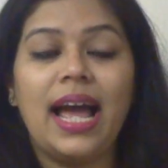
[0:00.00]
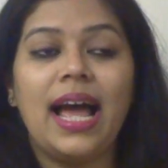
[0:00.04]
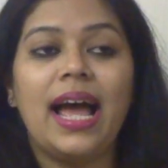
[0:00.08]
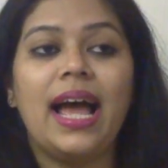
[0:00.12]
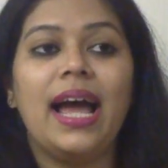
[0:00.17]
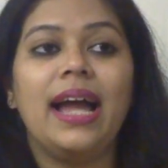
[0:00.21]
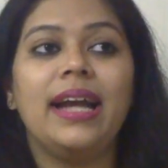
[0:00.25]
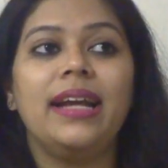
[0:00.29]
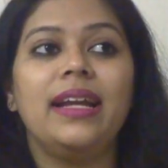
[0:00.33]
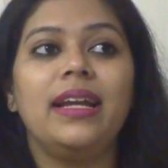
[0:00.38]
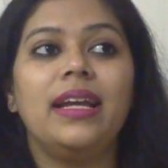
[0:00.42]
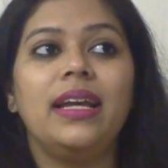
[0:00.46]

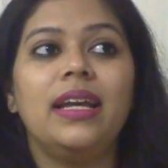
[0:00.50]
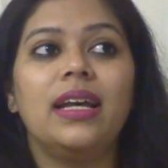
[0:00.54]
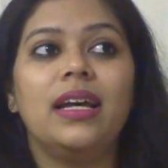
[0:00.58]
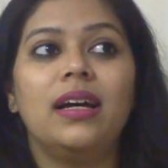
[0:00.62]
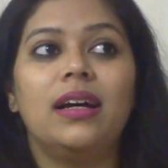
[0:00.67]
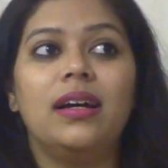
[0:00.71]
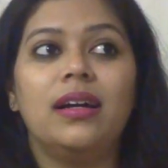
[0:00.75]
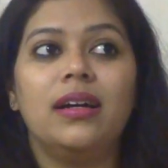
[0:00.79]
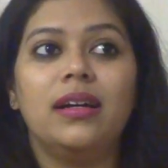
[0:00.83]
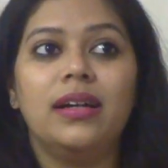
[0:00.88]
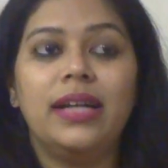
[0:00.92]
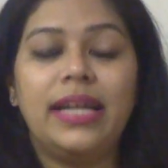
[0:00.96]
and
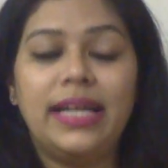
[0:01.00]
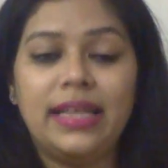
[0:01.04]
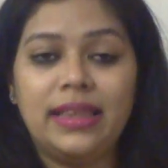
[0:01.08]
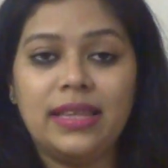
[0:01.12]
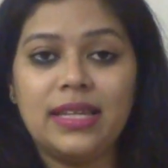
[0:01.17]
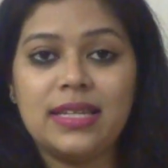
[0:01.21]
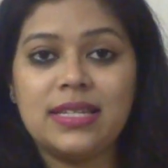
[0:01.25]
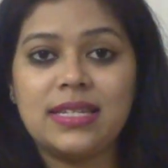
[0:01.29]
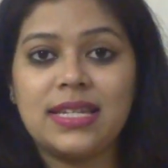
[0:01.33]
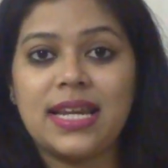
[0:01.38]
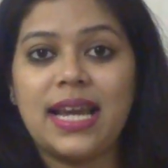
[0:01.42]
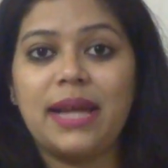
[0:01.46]
uh, in
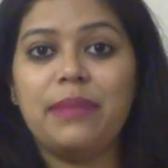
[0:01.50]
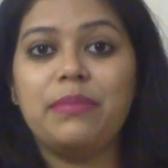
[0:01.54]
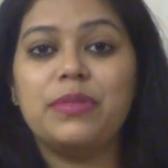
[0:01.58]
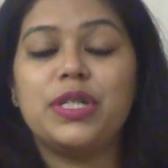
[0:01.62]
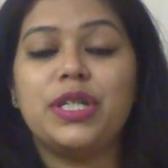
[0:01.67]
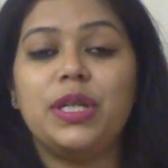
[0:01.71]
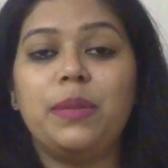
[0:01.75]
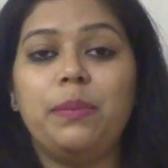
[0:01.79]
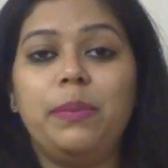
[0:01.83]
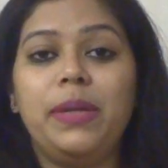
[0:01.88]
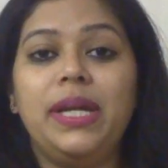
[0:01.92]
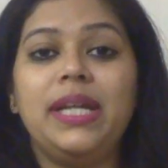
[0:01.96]
this time
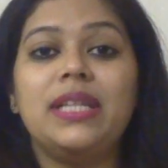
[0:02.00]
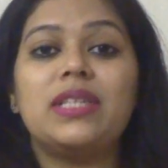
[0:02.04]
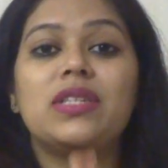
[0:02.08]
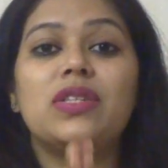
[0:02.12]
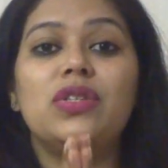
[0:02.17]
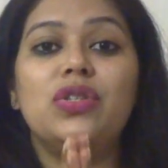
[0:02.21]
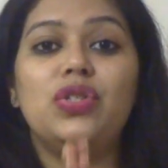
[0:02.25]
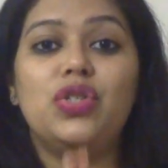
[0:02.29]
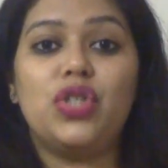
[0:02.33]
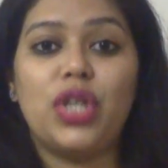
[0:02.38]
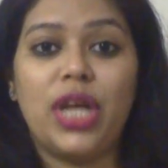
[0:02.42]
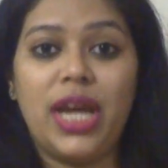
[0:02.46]
she meets
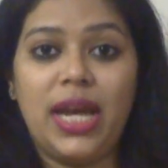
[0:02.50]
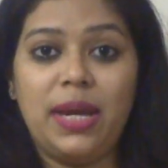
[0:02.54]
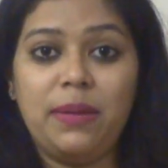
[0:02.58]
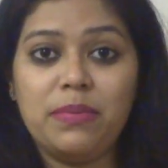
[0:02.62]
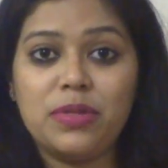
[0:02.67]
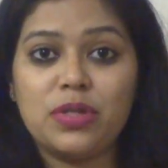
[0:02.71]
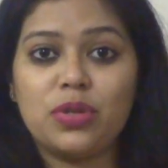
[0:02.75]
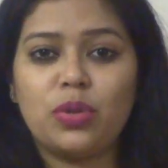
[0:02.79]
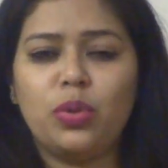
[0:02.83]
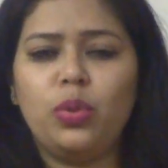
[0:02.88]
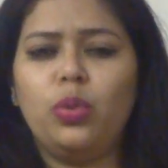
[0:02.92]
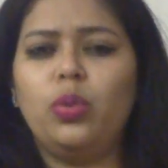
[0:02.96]

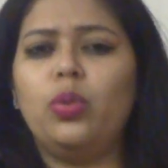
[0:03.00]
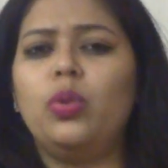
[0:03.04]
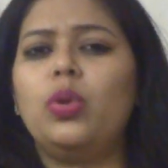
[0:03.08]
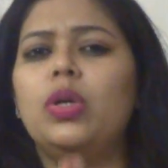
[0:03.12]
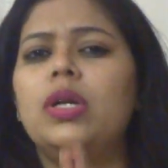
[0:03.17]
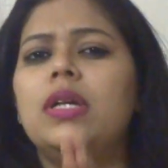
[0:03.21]
James, who